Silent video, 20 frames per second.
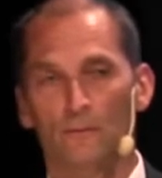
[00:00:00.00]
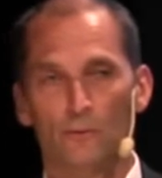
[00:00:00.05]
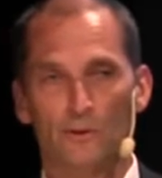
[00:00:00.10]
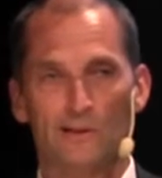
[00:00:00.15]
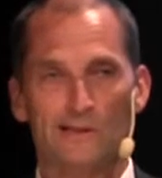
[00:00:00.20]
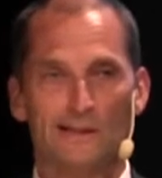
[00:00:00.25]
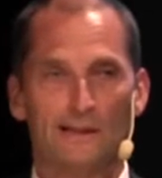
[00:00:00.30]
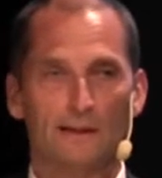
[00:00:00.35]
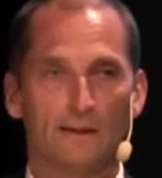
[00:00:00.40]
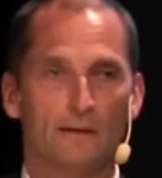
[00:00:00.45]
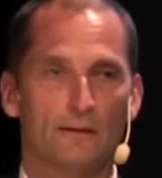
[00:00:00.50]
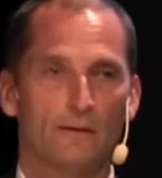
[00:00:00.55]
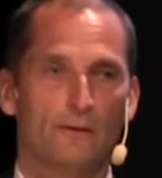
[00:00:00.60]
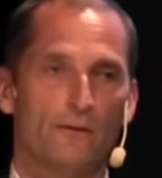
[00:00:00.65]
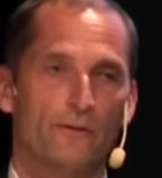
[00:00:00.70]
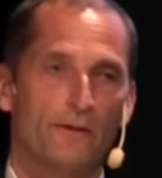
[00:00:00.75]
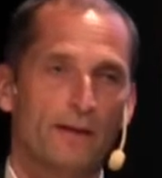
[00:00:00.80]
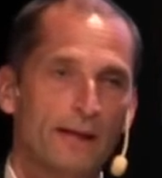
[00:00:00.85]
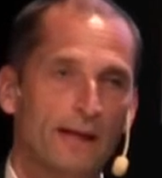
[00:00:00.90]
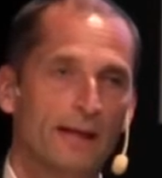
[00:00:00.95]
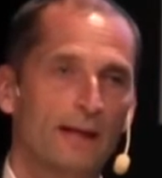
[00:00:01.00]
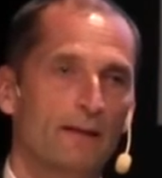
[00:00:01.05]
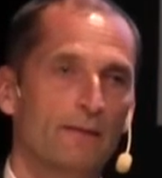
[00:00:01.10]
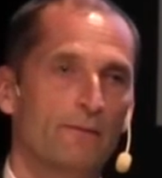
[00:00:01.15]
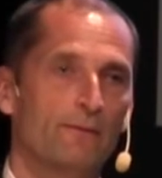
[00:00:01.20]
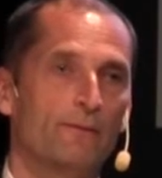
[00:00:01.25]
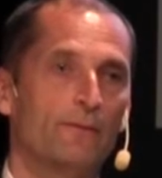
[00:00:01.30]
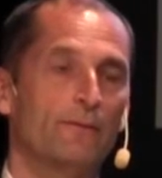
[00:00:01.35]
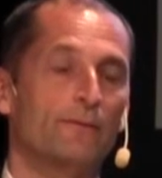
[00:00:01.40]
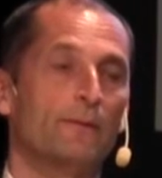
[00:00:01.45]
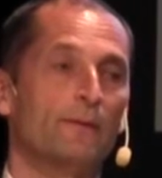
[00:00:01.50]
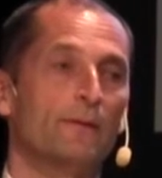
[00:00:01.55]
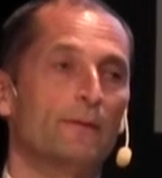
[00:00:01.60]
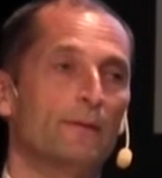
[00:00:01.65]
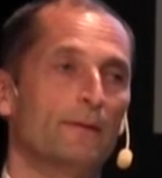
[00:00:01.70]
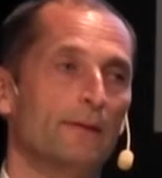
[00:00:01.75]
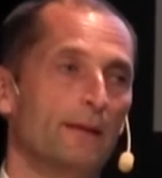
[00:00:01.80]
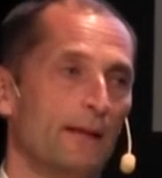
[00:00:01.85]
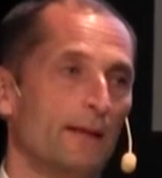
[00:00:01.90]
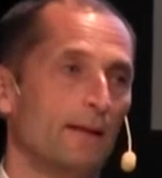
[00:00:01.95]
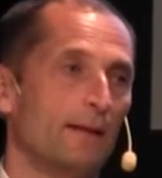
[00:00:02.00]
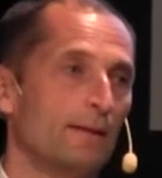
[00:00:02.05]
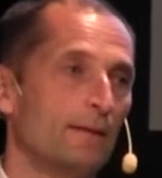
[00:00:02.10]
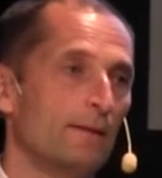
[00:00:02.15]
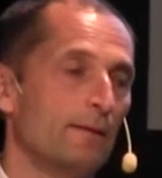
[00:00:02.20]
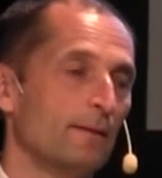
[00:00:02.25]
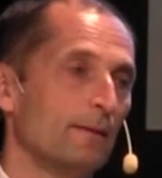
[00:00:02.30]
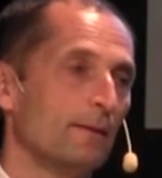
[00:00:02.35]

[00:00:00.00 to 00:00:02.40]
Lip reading: recyclers have then